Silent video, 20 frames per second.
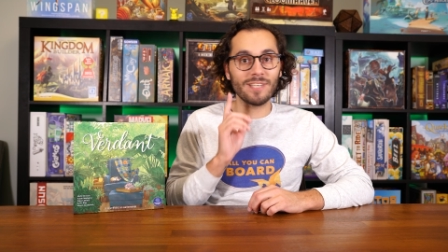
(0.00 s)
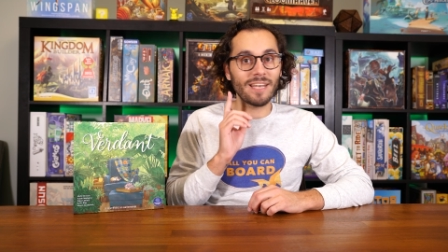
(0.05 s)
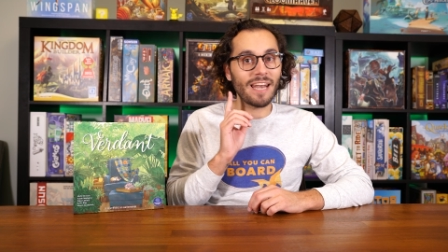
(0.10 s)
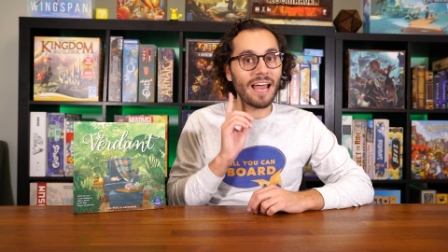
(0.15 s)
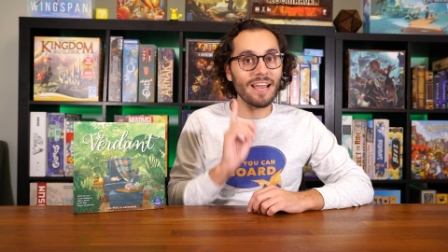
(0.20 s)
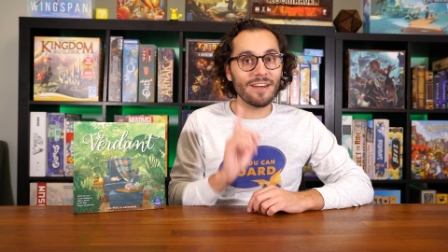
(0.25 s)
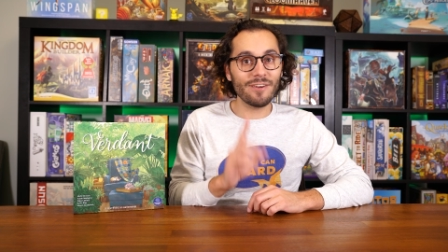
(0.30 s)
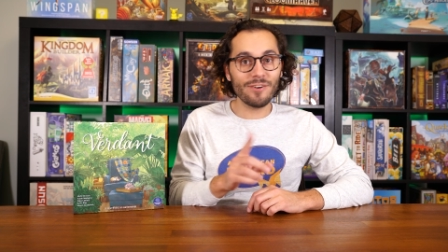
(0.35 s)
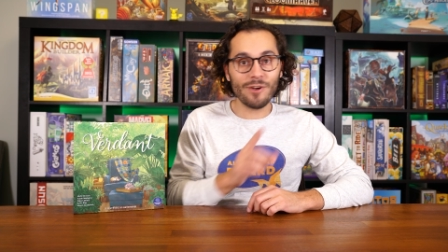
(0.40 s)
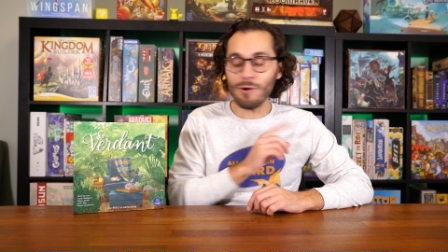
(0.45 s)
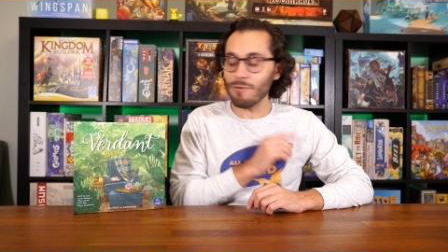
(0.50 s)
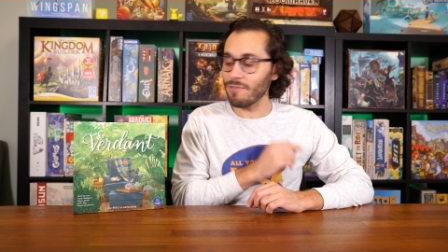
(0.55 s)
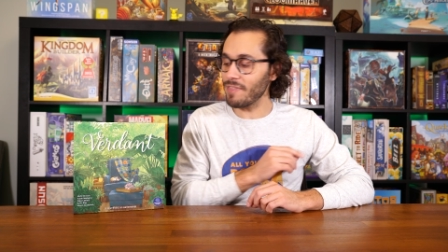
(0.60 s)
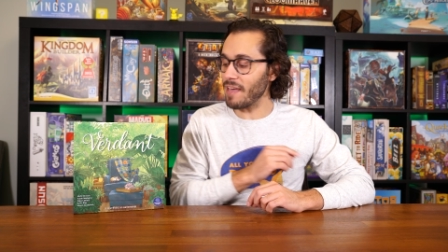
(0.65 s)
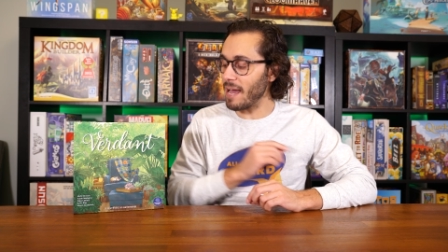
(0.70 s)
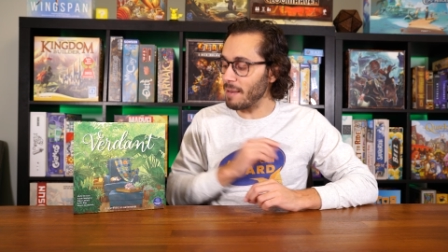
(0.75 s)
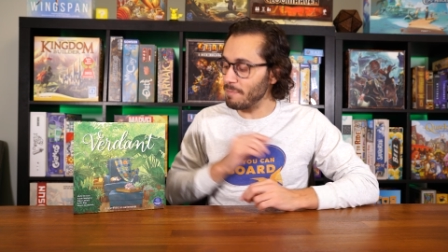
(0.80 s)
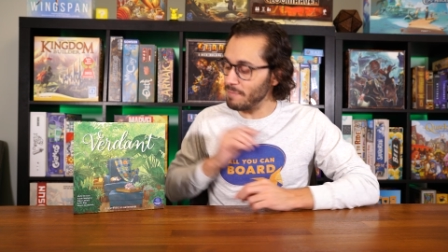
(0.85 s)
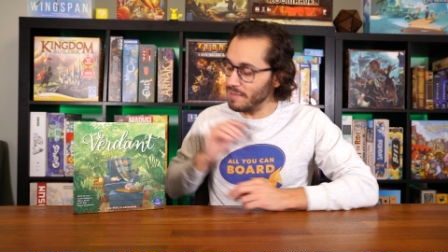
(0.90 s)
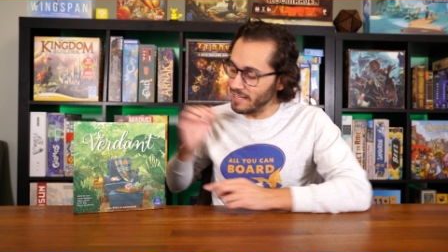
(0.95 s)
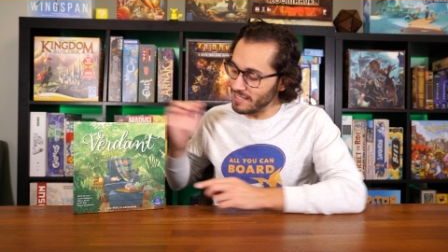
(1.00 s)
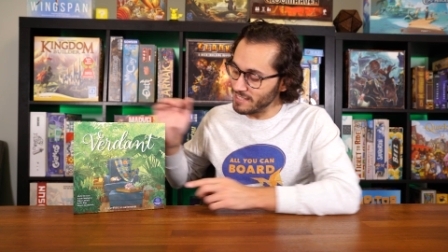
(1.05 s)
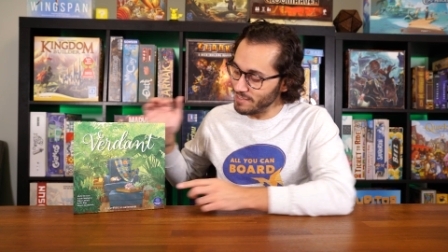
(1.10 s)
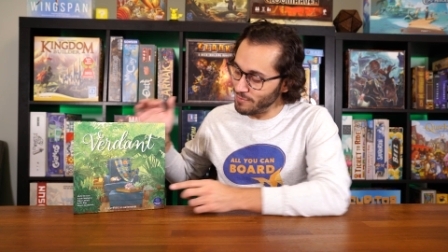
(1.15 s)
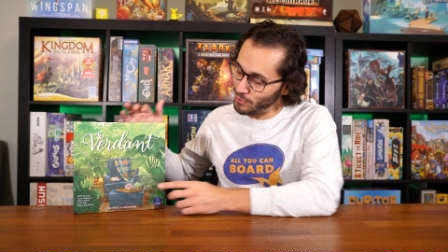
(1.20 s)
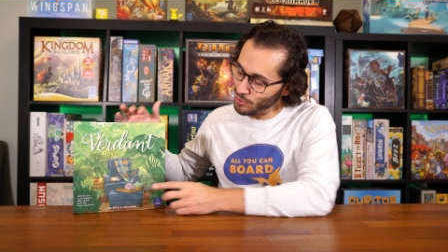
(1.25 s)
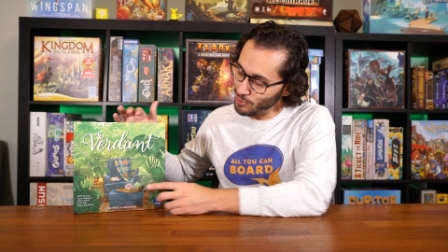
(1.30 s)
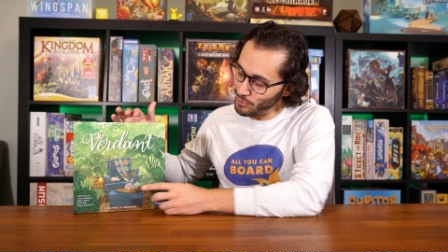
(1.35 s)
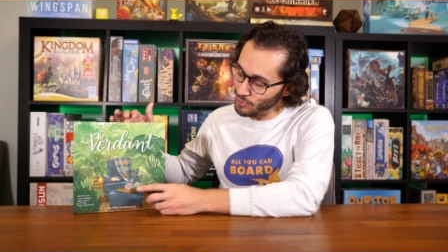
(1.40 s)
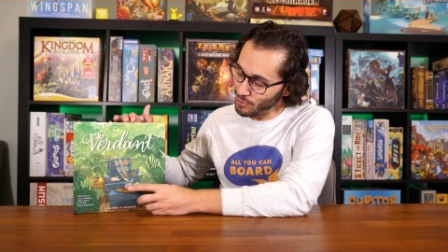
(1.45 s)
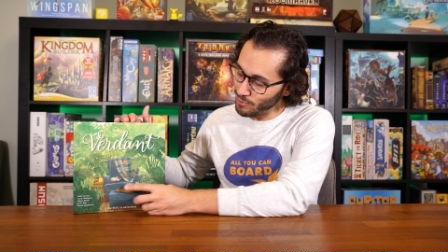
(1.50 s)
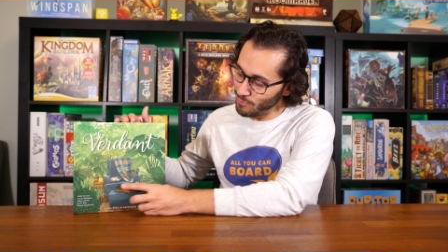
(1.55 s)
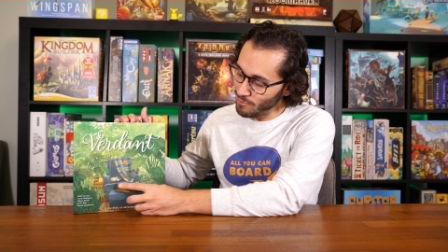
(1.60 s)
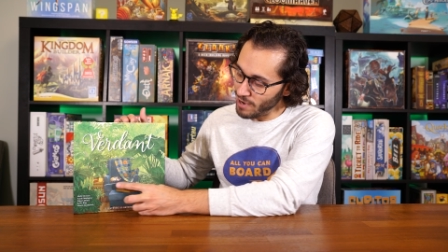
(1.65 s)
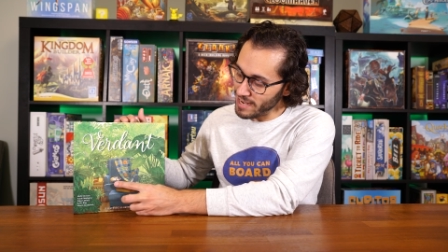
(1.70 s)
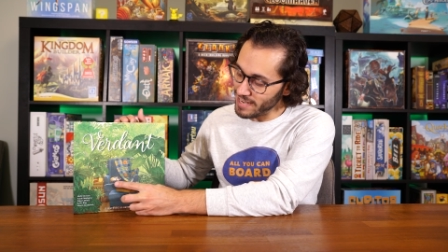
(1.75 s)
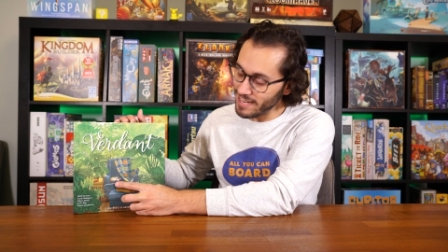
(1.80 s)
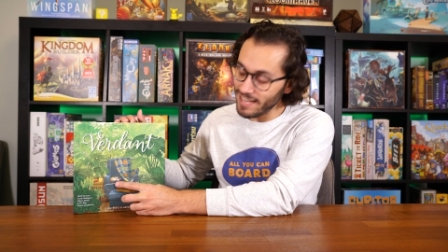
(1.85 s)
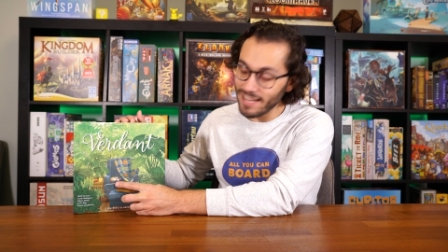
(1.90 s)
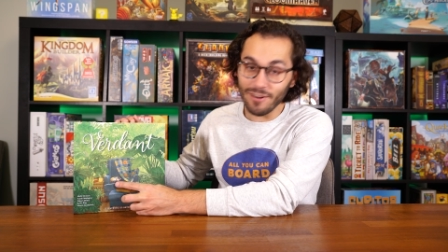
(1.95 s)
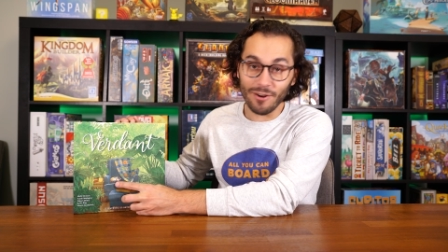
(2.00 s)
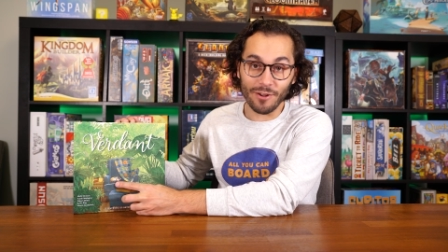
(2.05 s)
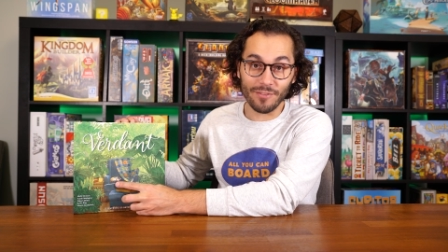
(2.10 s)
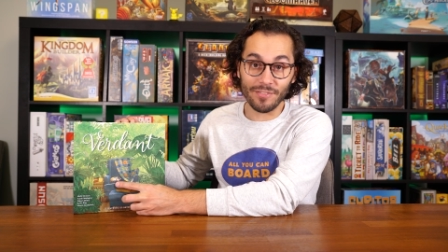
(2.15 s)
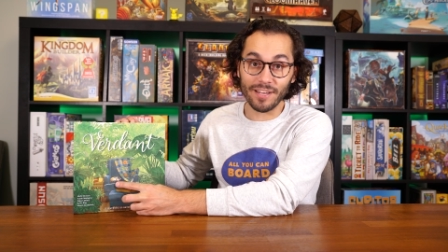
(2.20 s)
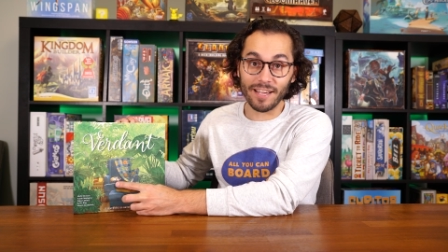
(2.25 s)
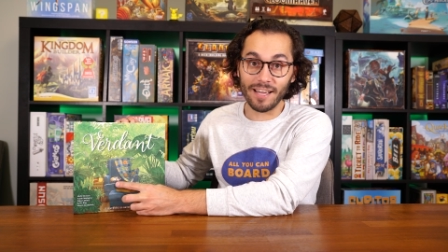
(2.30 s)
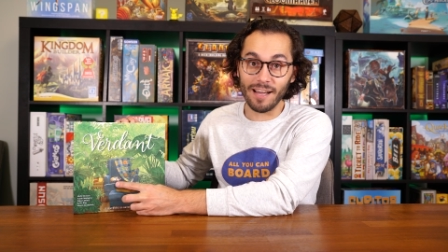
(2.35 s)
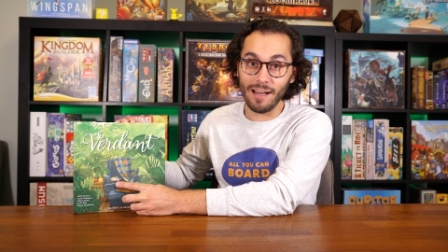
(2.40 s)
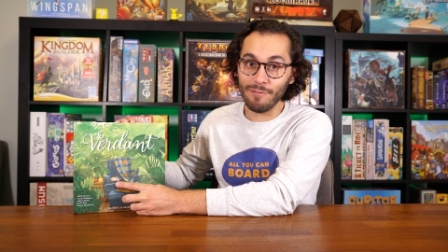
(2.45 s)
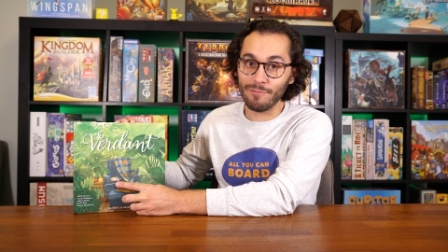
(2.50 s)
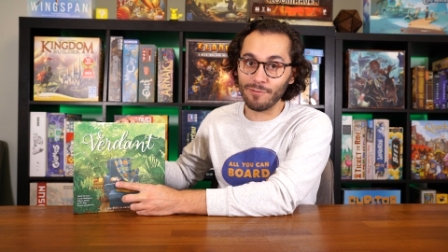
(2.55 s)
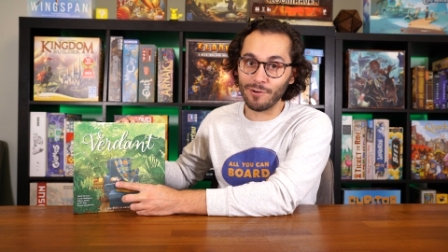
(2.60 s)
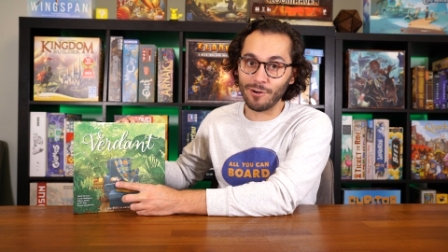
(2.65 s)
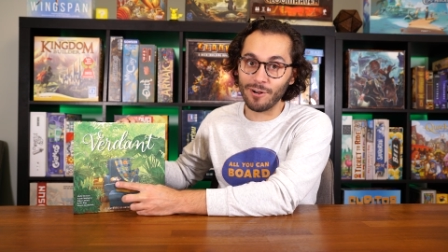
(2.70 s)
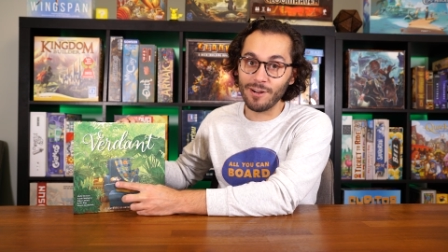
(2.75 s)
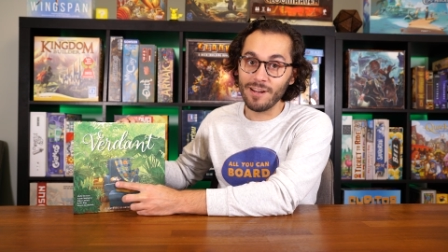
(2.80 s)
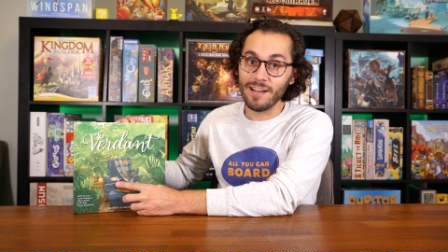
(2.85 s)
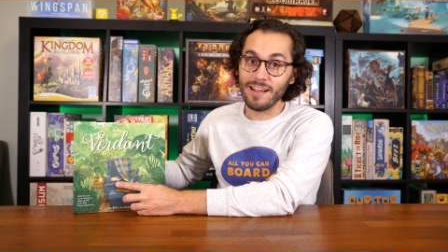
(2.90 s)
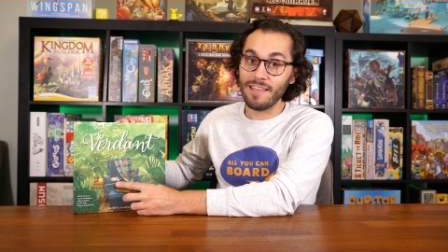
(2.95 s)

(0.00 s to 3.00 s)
And I know that because if you look right here on the cover,